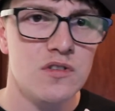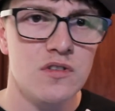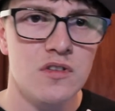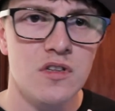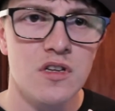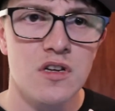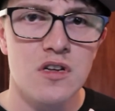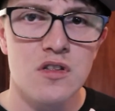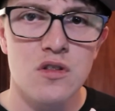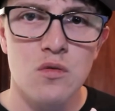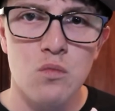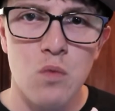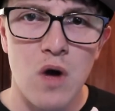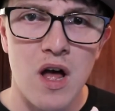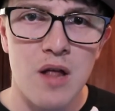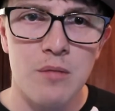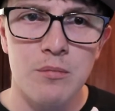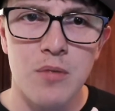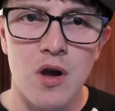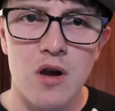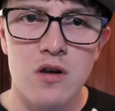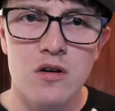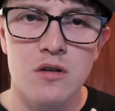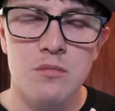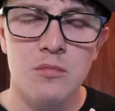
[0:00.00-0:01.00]
the wild
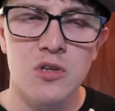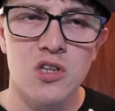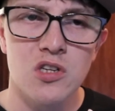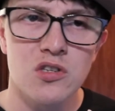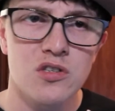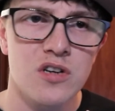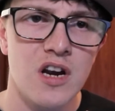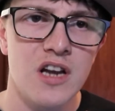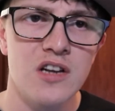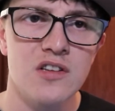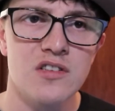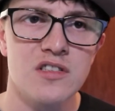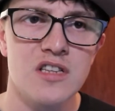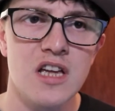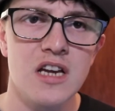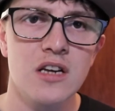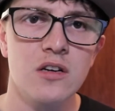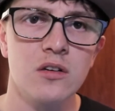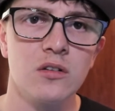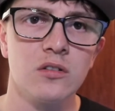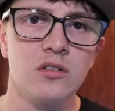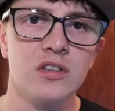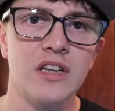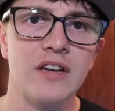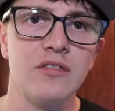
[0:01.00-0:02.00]
Pokemon, the trainers, they
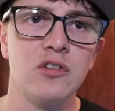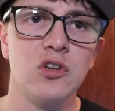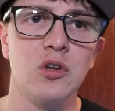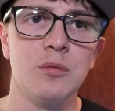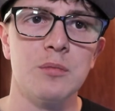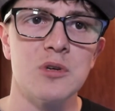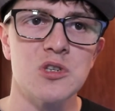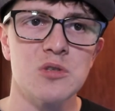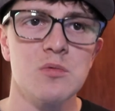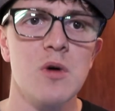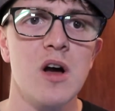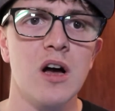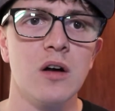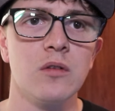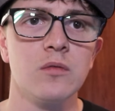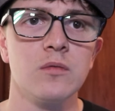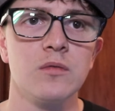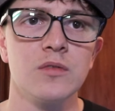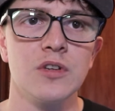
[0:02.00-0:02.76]
could all level up as well,